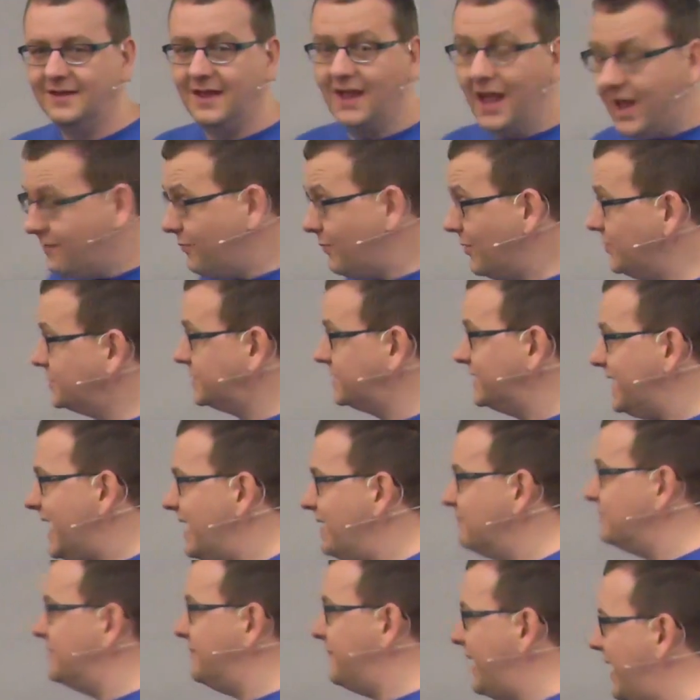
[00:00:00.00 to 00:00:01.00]
It was, yeah,
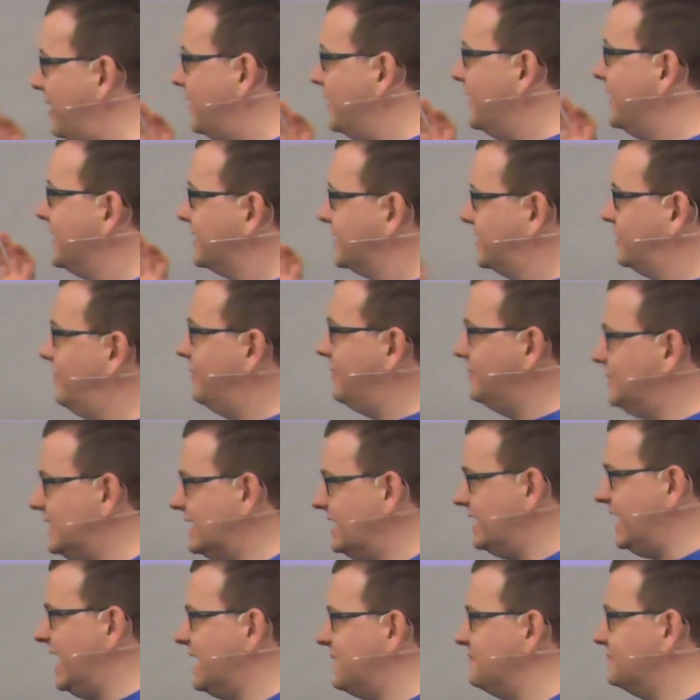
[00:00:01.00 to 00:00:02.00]
it was about, do you remember
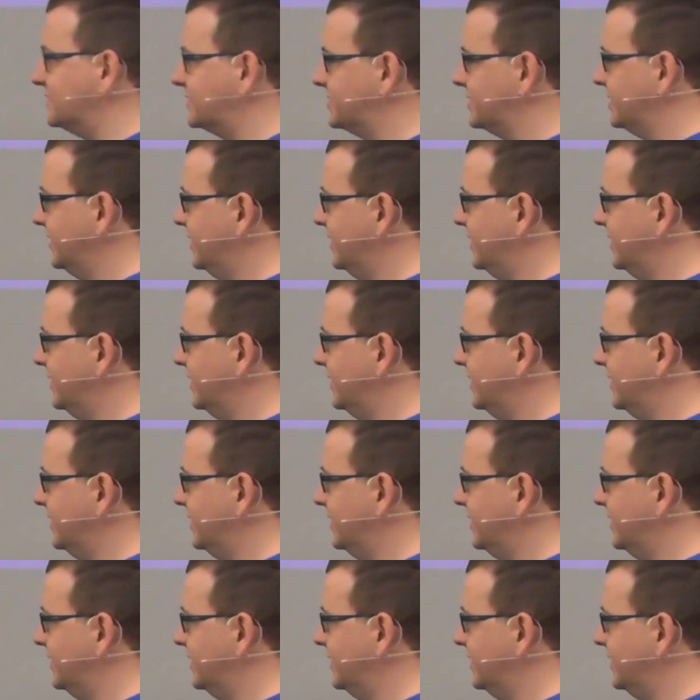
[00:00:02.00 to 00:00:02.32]
their names?